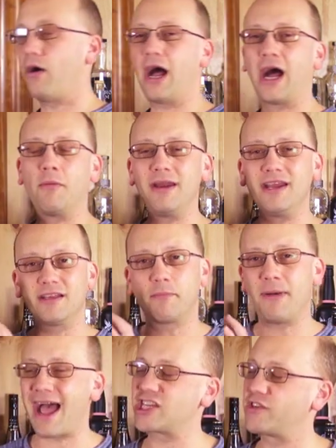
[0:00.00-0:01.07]
how many of the
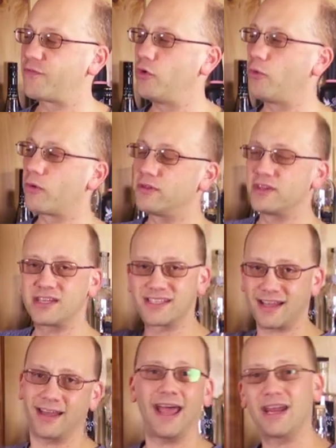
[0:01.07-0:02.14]
passion fruit were in the
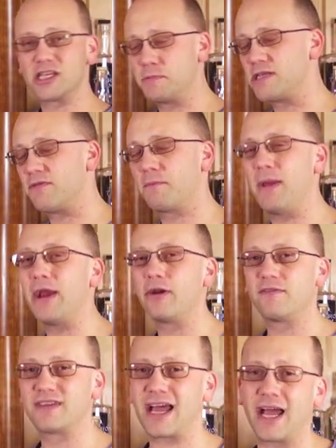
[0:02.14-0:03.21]
sun at a specific period
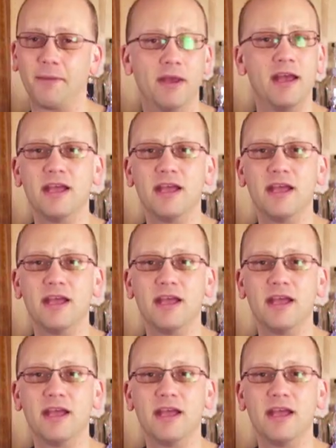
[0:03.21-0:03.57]
of time.